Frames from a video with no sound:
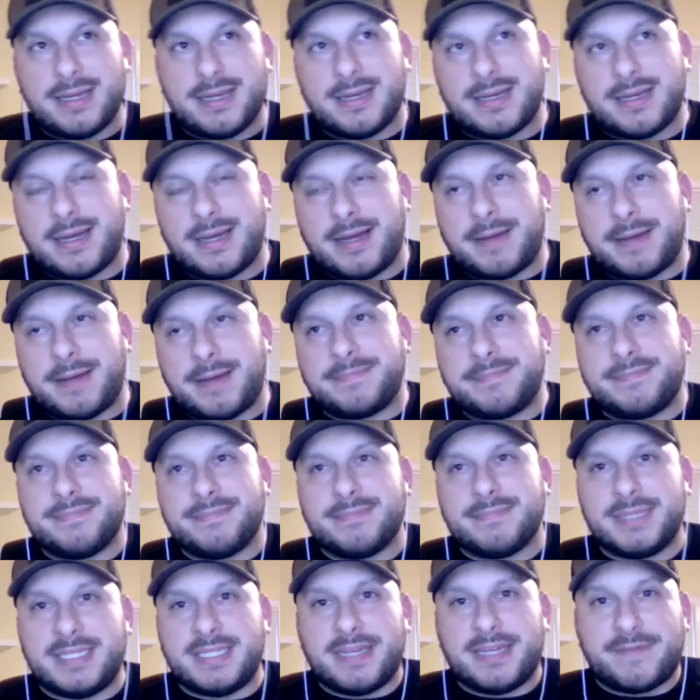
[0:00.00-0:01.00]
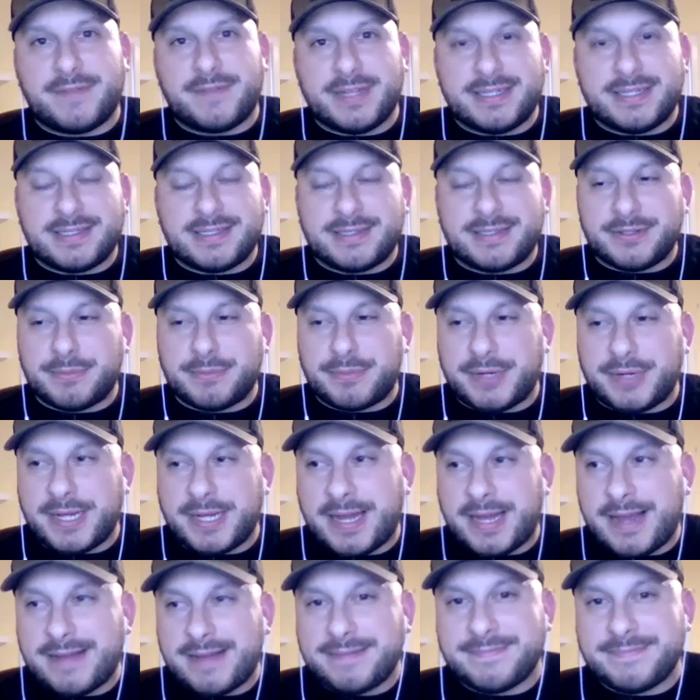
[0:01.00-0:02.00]
but definitely still
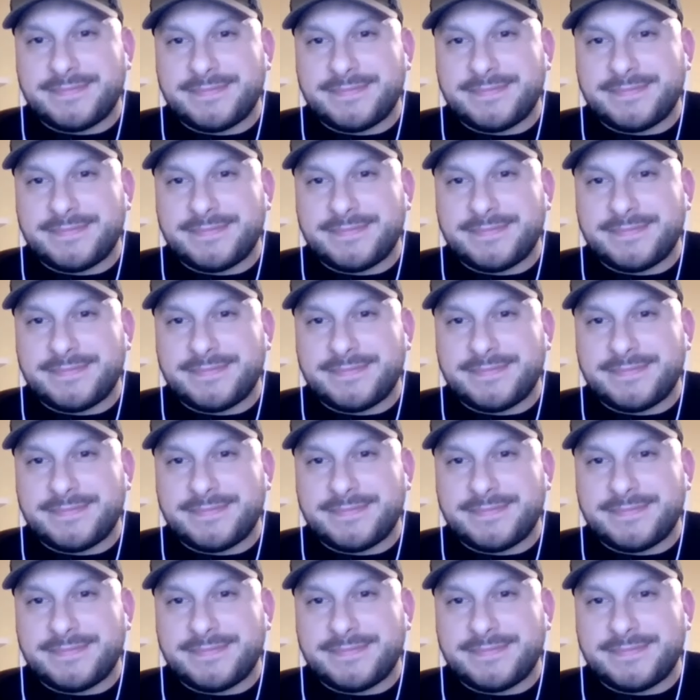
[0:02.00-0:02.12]
pretty hot.